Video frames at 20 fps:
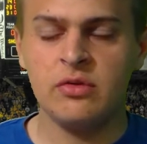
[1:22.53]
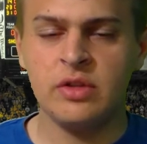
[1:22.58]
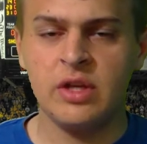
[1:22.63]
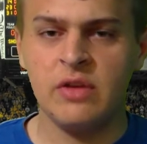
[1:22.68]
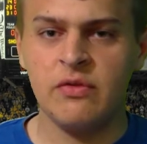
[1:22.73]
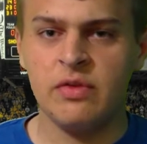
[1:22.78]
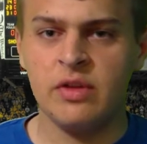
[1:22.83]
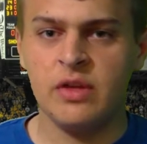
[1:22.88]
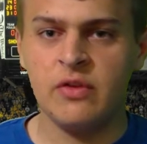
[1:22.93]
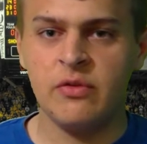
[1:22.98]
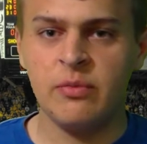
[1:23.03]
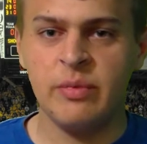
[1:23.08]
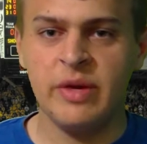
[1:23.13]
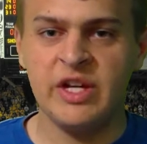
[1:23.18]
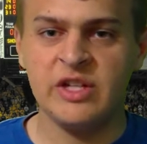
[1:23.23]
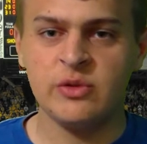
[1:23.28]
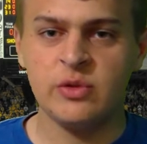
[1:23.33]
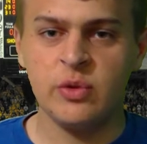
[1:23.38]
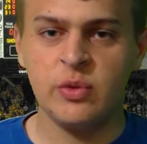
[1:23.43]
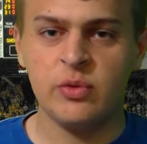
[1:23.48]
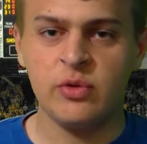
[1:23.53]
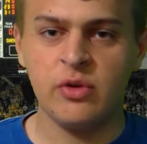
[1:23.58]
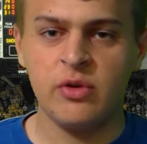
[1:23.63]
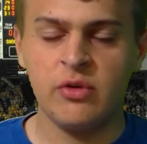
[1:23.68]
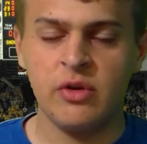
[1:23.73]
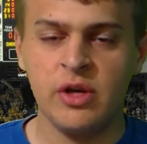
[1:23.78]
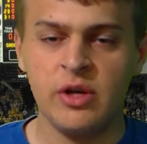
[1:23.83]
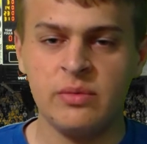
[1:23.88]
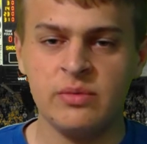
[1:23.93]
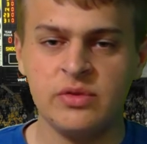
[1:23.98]
only have 11
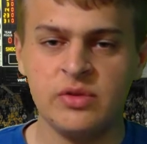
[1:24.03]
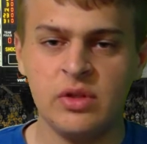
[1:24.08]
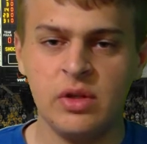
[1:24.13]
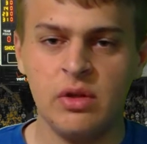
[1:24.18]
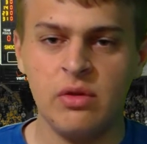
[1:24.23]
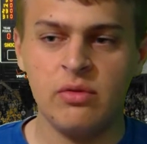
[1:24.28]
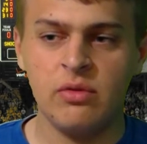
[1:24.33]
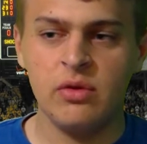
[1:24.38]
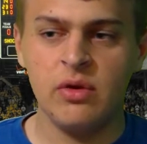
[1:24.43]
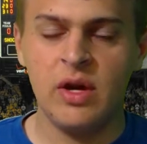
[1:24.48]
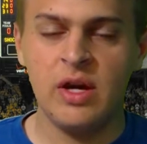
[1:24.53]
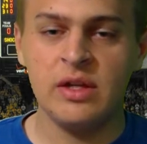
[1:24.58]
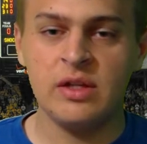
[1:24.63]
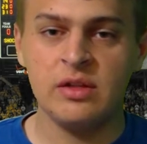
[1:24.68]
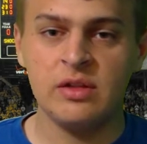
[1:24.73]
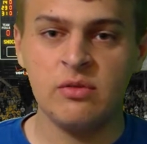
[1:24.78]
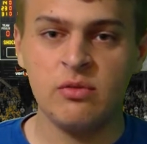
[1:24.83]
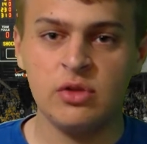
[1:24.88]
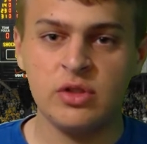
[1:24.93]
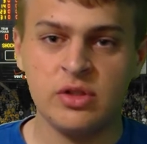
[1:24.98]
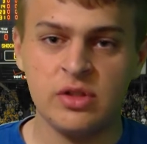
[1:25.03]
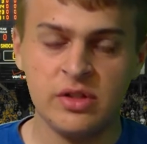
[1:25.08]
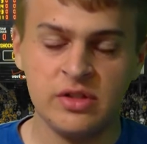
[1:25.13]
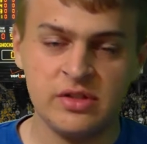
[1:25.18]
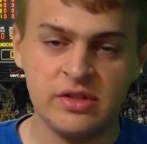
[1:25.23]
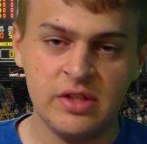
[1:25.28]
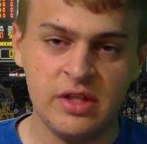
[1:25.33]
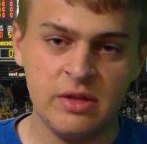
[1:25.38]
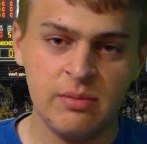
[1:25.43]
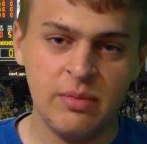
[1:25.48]
basketball programs, so they're adding
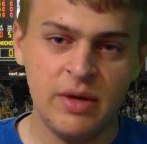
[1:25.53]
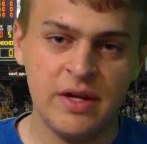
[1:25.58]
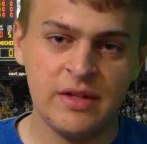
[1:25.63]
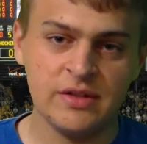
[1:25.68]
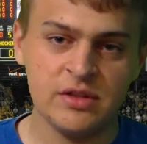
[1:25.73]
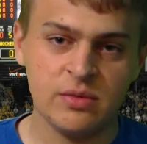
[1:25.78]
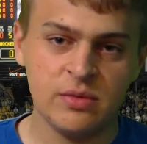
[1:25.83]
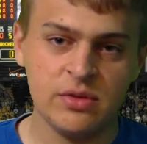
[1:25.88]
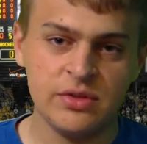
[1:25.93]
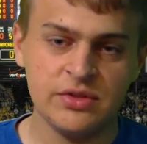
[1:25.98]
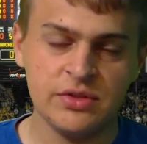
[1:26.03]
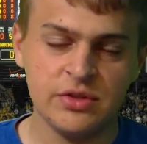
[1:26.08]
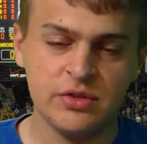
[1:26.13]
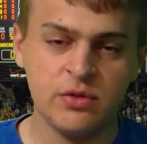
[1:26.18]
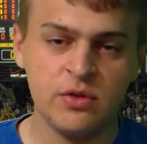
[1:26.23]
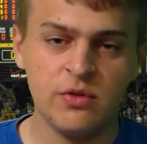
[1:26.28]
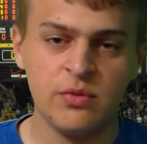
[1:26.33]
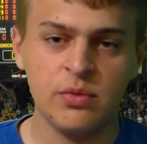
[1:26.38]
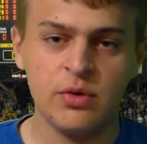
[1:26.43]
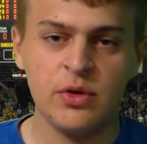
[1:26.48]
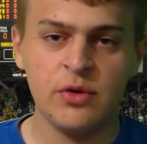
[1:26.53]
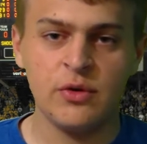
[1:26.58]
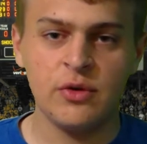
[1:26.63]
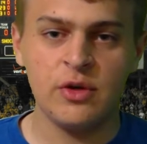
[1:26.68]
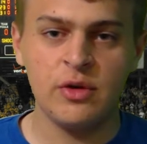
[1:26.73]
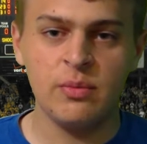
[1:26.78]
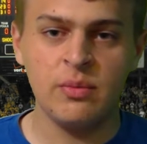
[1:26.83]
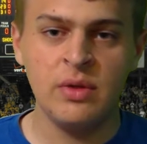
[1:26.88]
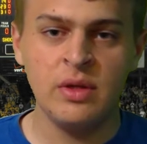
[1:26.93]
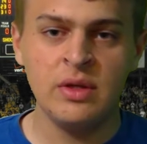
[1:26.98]
Wichita State basketball as the 12th
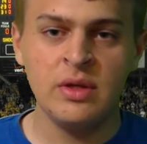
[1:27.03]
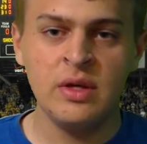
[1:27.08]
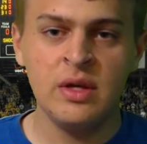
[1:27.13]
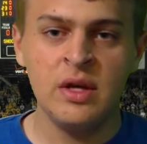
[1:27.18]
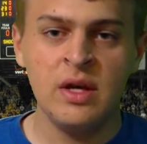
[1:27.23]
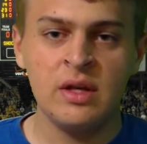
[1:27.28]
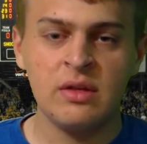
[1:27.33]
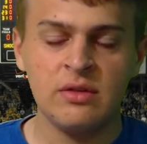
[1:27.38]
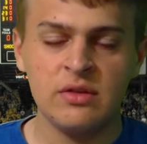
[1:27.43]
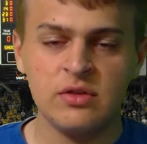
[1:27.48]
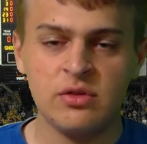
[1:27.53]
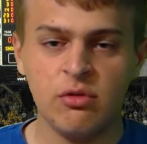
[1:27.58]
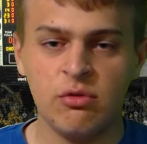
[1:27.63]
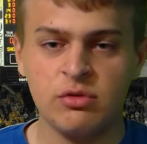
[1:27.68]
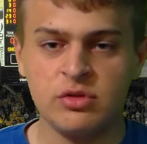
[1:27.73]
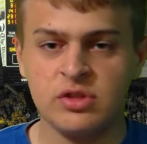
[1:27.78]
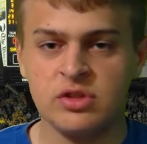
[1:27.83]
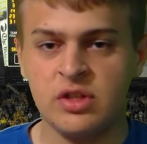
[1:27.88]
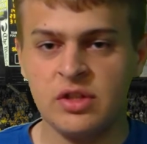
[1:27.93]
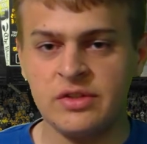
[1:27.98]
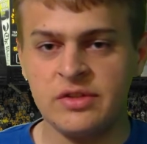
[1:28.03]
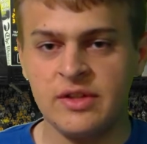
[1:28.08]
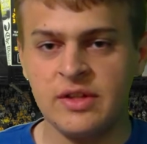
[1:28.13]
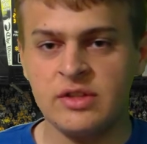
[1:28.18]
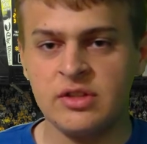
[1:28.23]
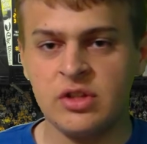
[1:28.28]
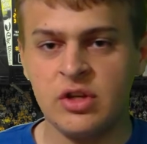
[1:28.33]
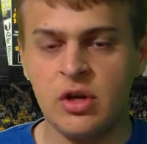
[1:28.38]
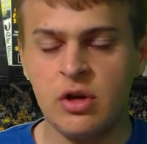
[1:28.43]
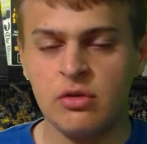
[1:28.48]
program. Here's what
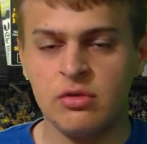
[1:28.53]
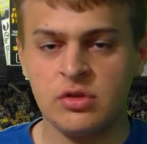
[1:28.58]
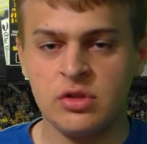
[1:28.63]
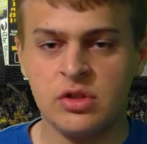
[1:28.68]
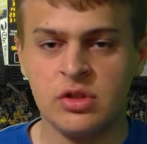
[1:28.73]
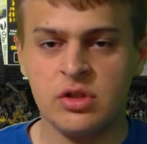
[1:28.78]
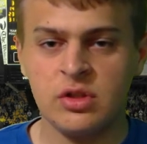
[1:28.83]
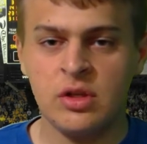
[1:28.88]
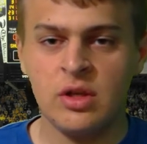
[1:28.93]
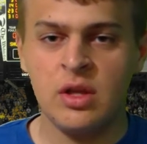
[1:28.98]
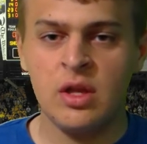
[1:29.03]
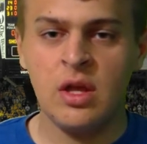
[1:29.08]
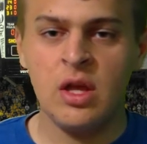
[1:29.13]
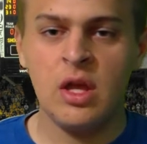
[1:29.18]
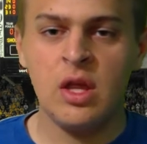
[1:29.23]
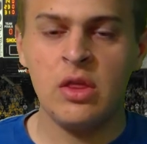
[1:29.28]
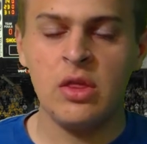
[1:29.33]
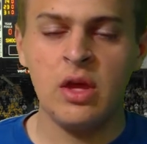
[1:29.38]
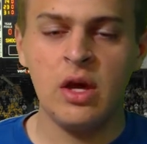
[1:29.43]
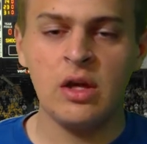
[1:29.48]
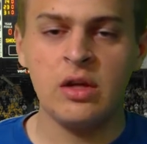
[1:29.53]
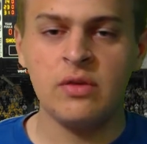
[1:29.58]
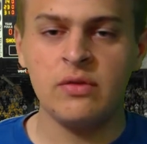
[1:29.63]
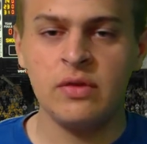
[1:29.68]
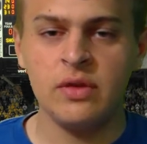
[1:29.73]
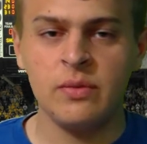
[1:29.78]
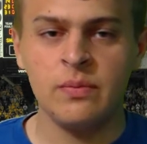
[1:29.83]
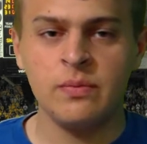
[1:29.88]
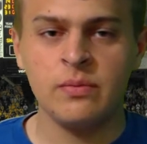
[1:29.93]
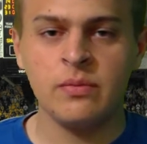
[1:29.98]
Wichita State's coach thought of